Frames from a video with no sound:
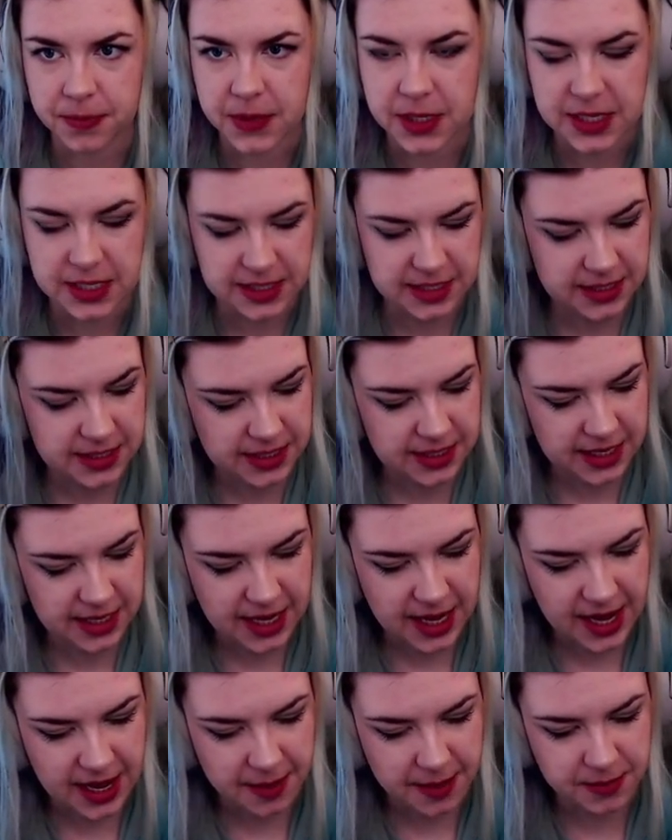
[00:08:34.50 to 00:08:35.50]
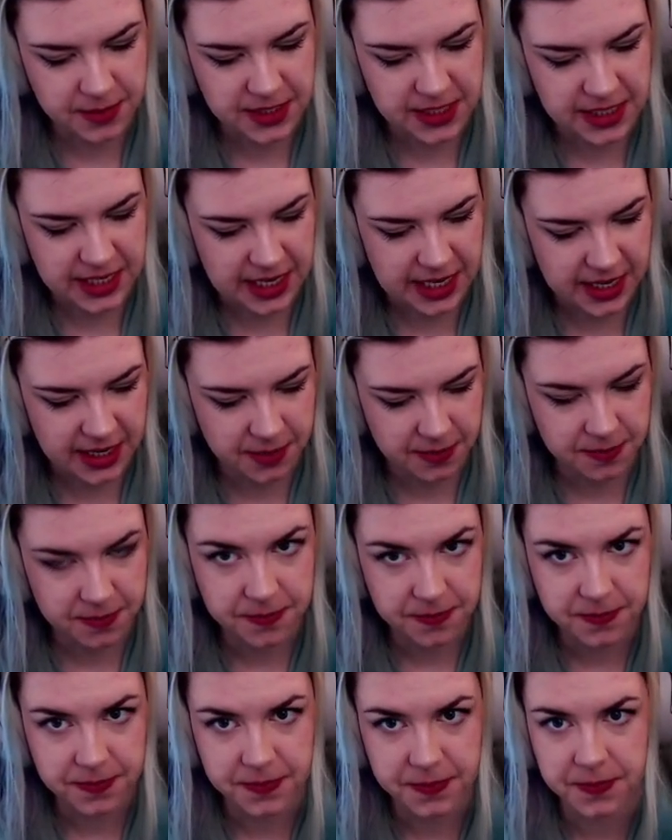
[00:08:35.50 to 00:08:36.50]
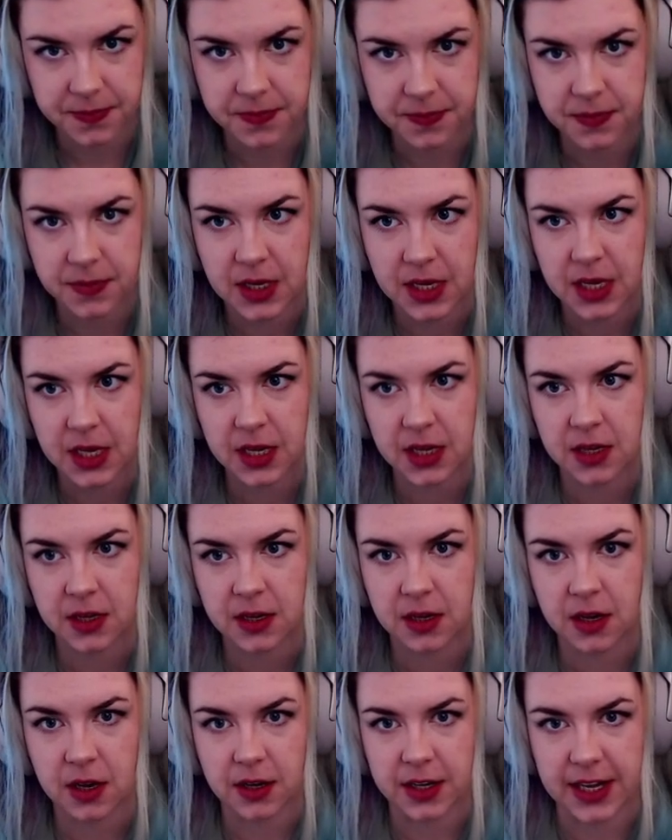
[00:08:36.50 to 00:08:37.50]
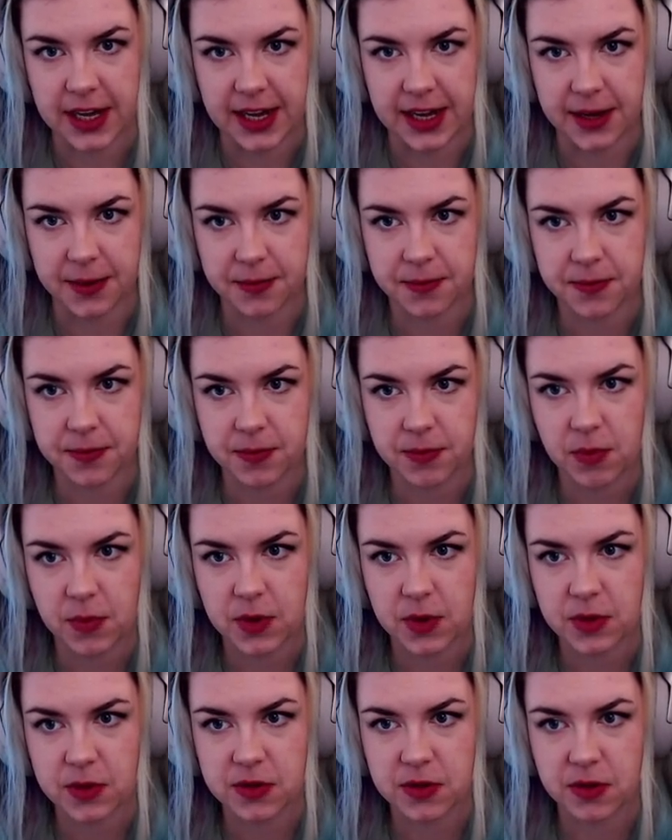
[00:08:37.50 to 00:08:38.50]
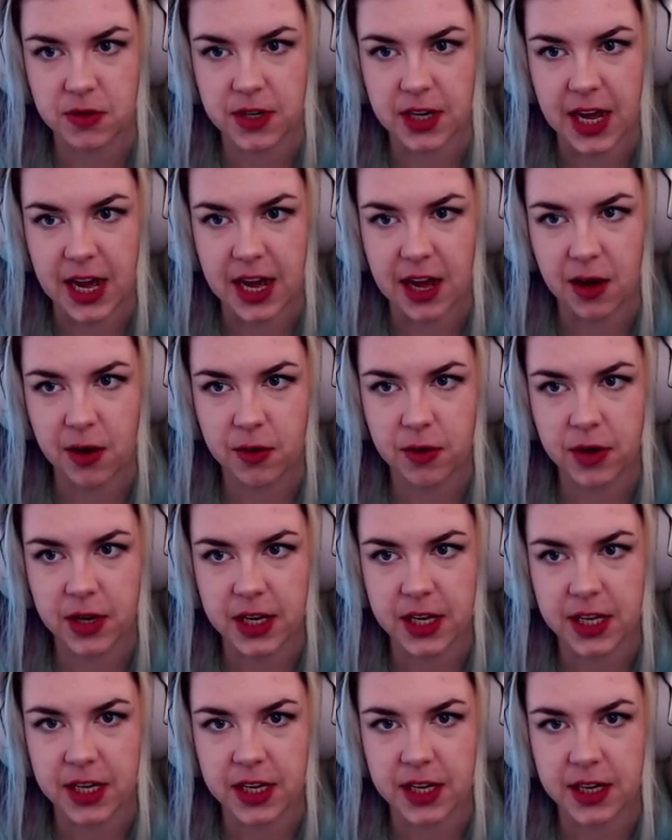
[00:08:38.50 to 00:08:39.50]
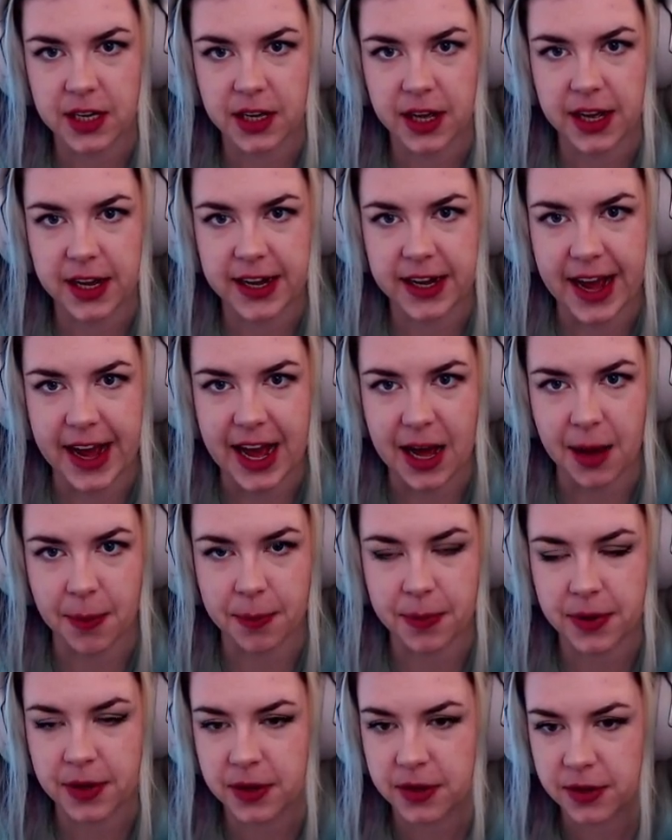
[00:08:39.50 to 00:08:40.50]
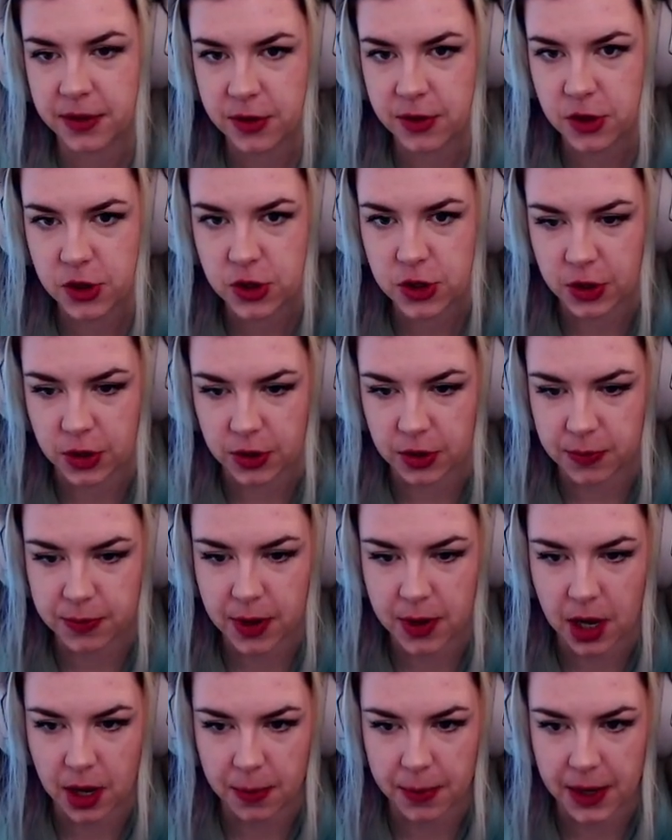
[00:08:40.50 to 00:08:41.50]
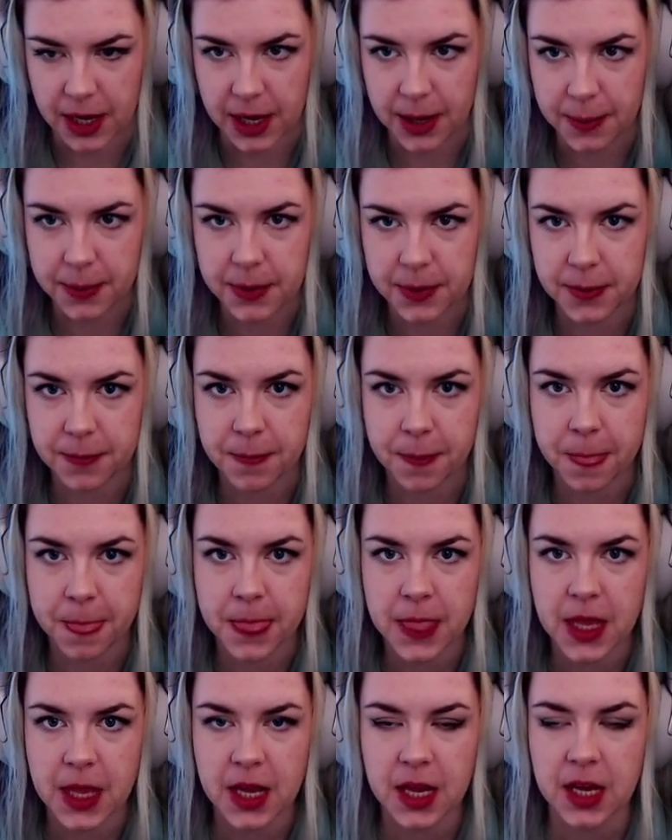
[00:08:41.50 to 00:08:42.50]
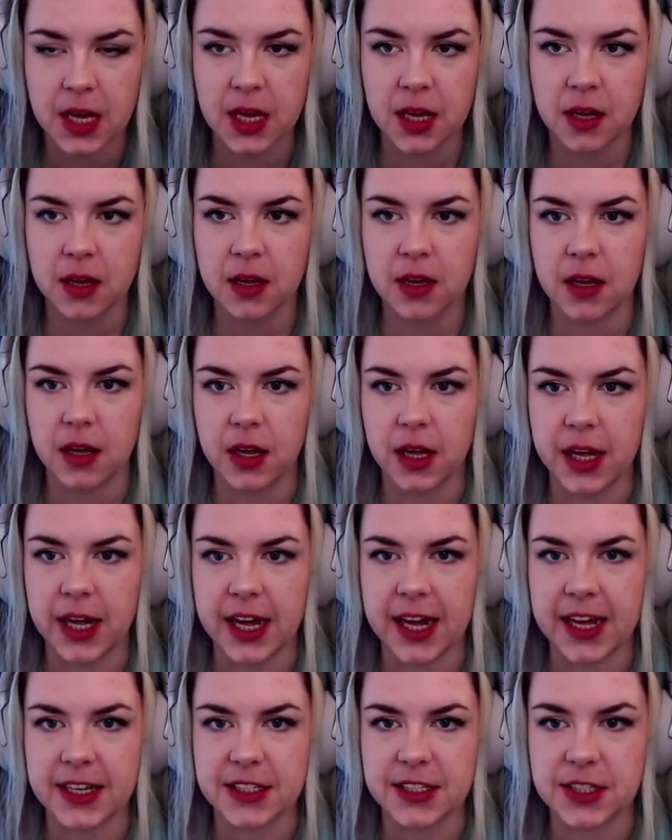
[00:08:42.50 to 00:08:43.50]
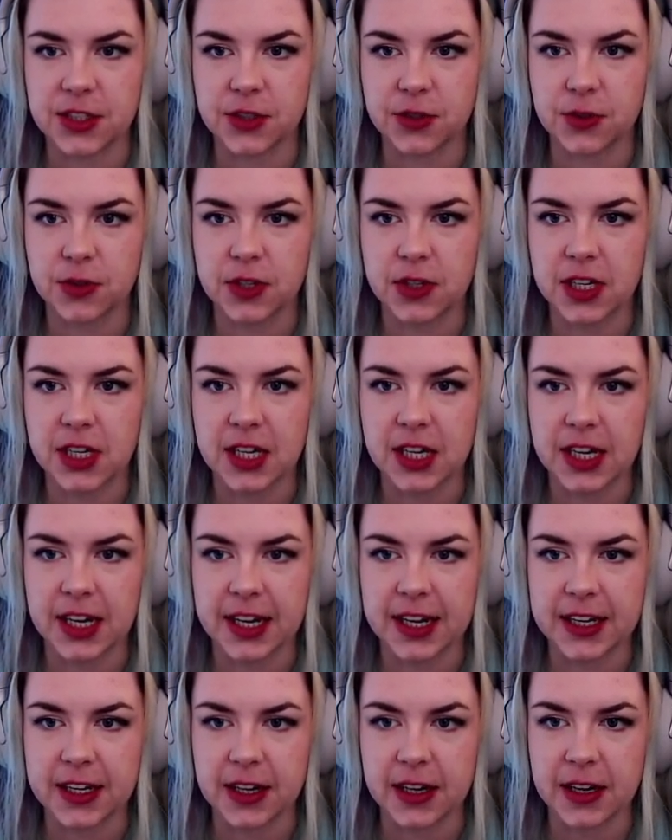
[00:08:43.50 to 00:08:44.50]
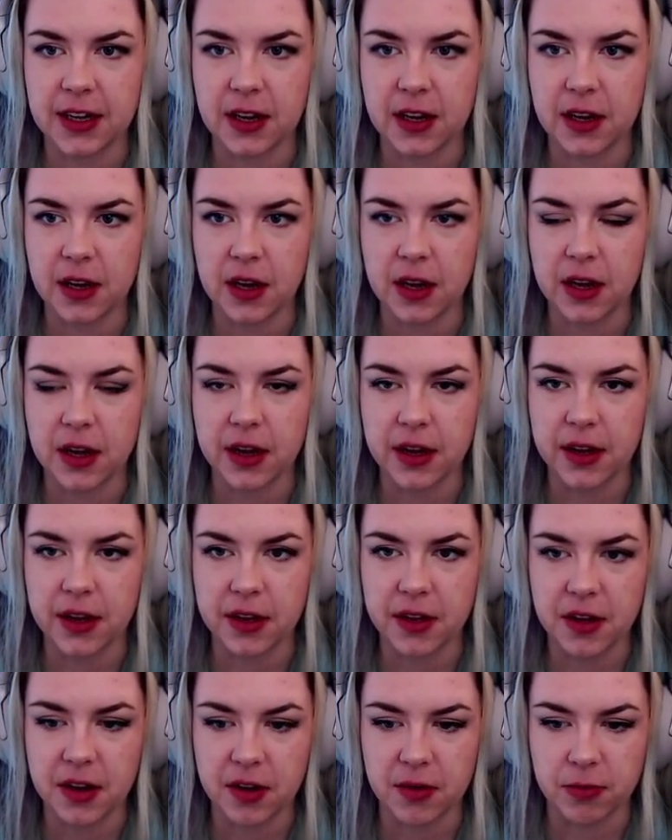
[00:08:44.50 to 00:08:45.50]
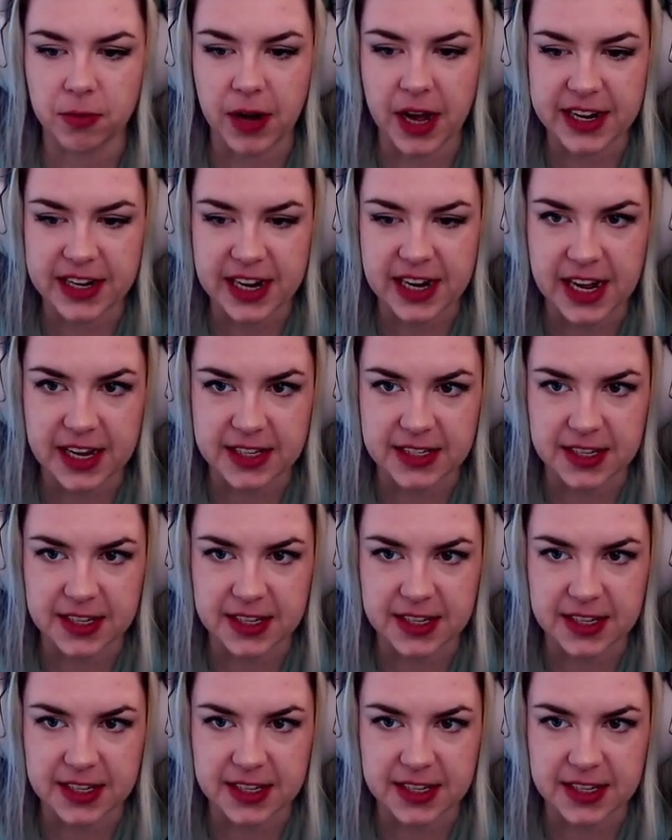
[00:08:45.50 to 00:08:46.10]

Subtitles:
CMD. Okay, so now an app should pop up and you click Run as